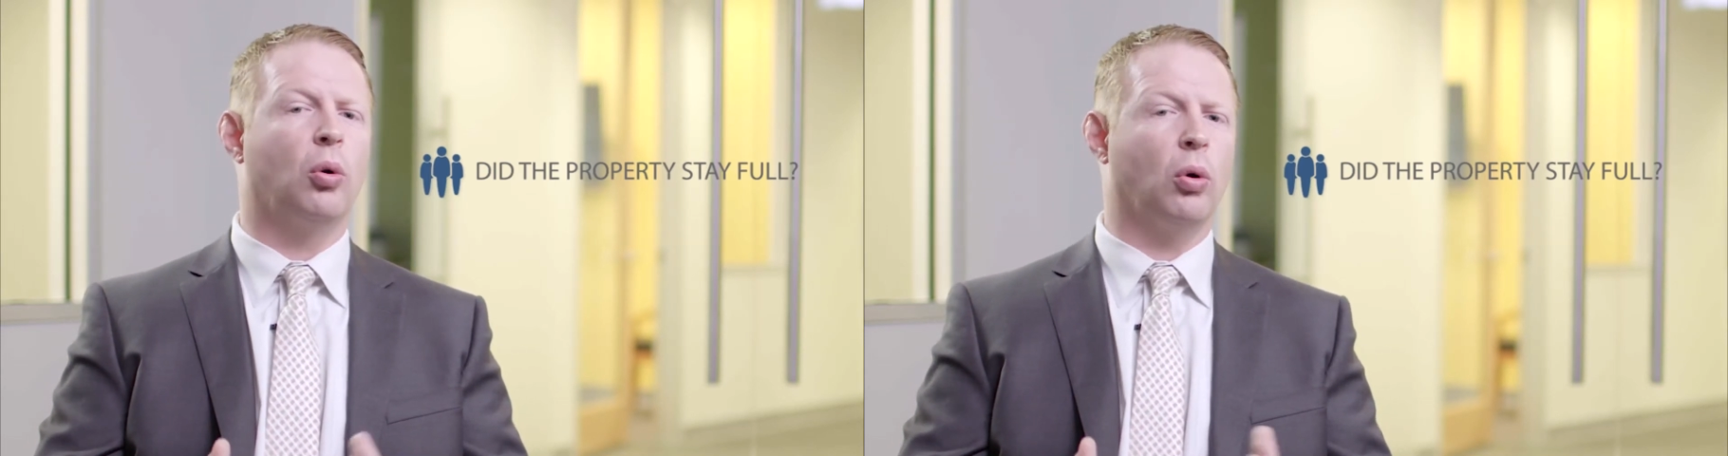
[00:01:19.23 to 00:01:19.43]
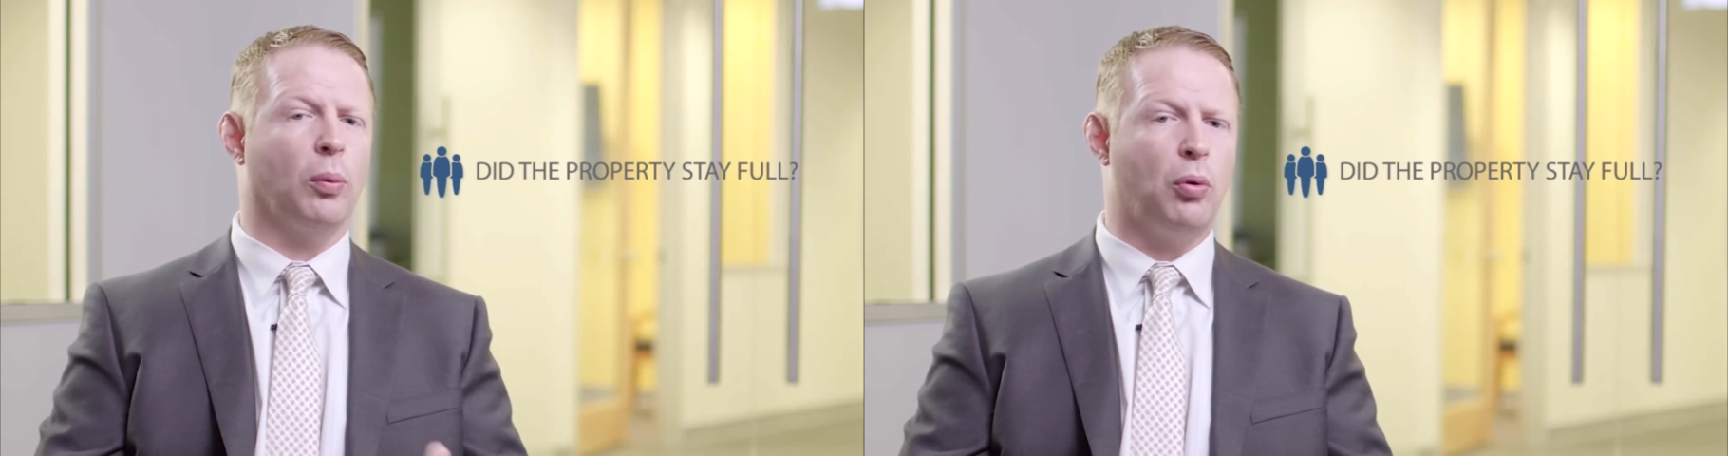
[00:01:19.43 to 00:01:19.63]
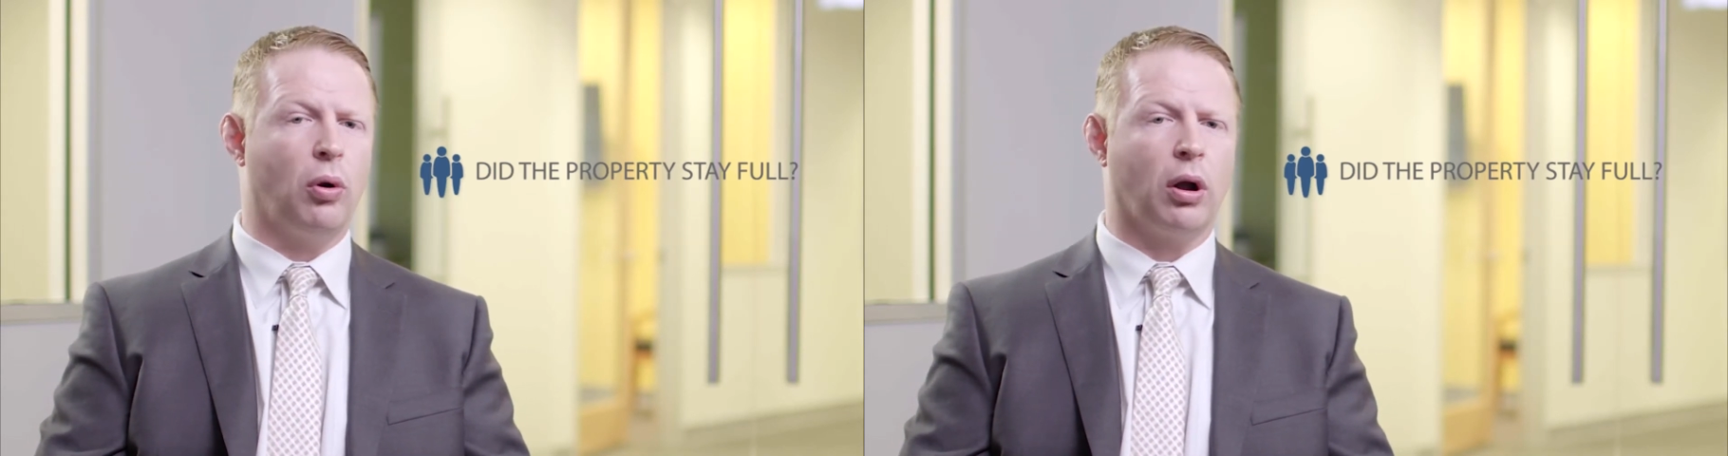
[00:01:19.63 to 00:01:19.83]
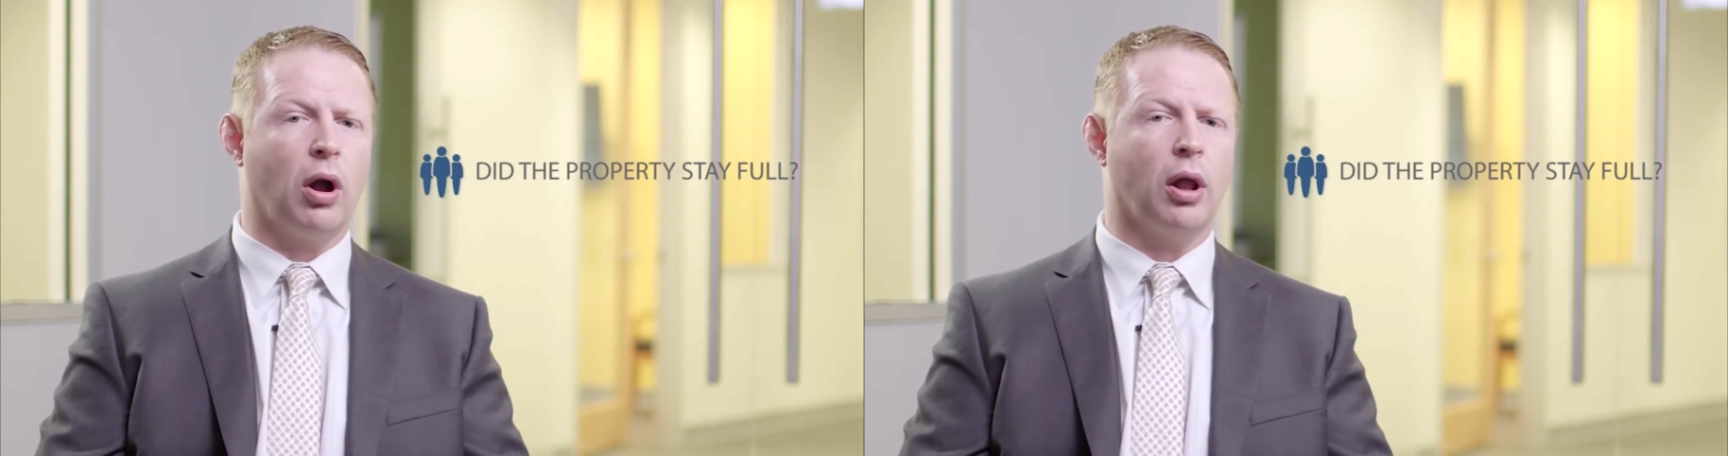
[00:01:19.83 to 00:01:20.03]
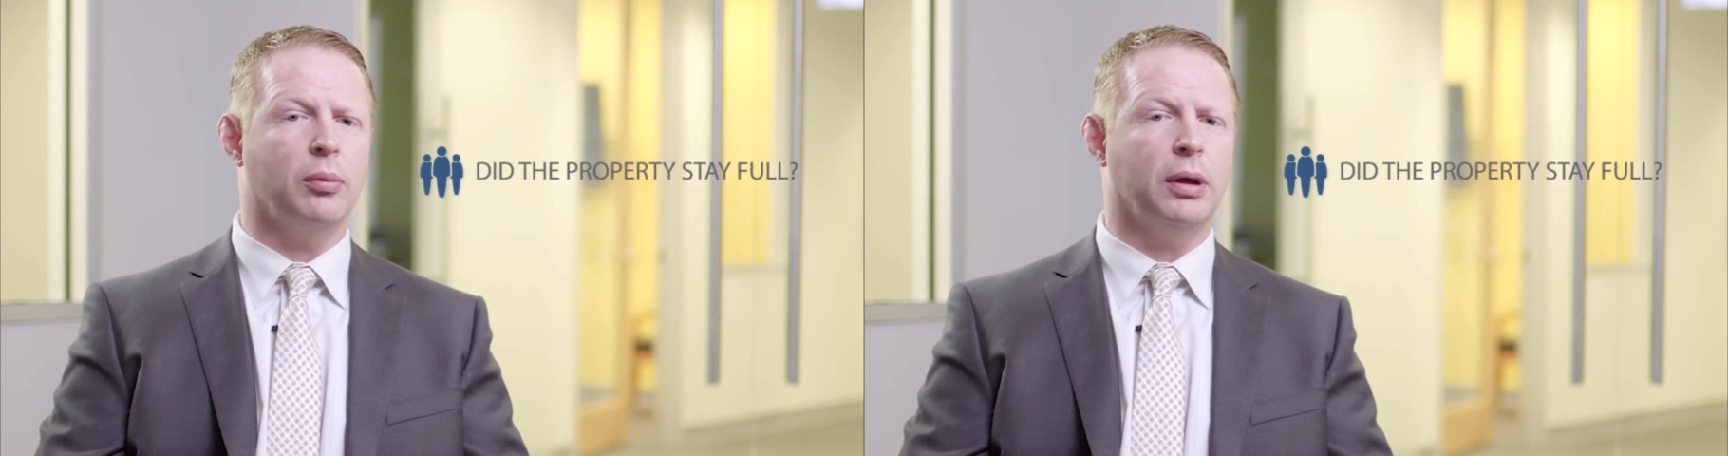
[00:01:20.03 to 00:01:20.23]
or a poor
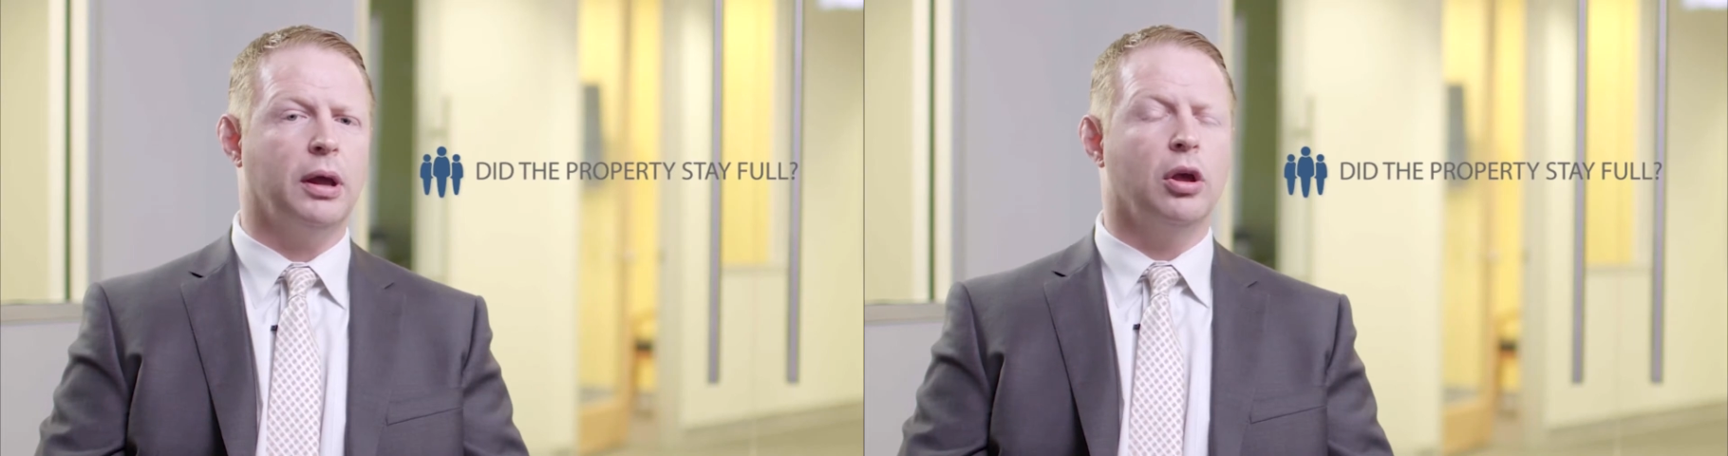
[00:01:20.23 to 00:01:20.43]
economy,